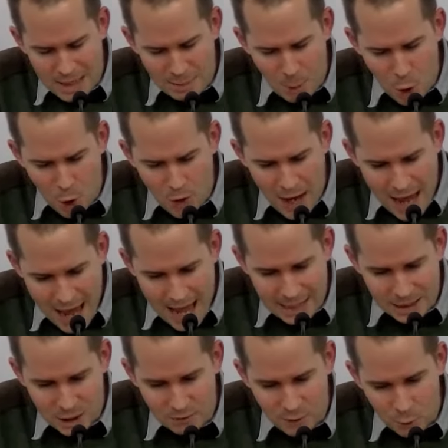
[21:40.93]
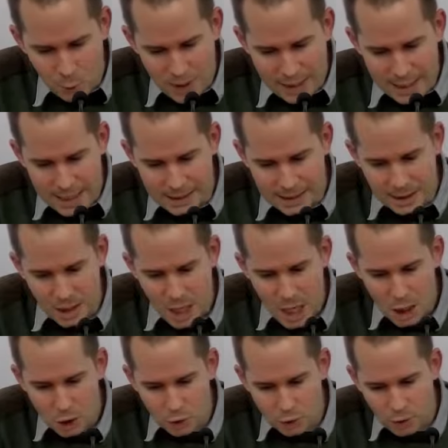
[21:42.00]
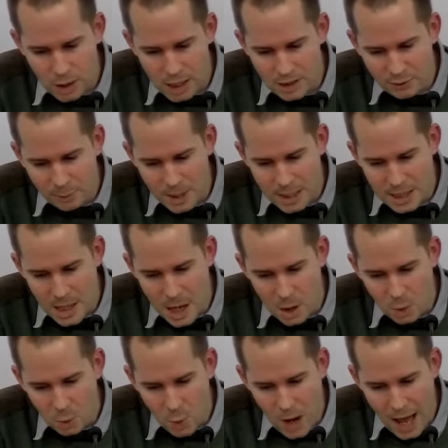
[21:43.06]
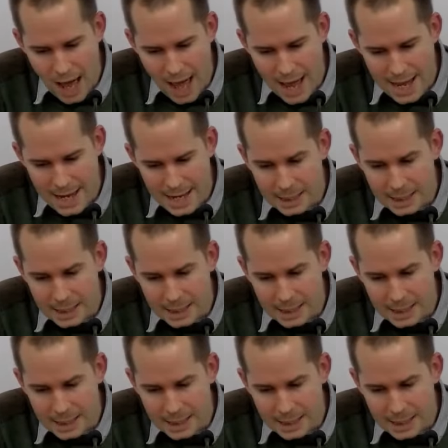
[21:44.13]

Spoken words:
nor the hand of the wicked drive me away."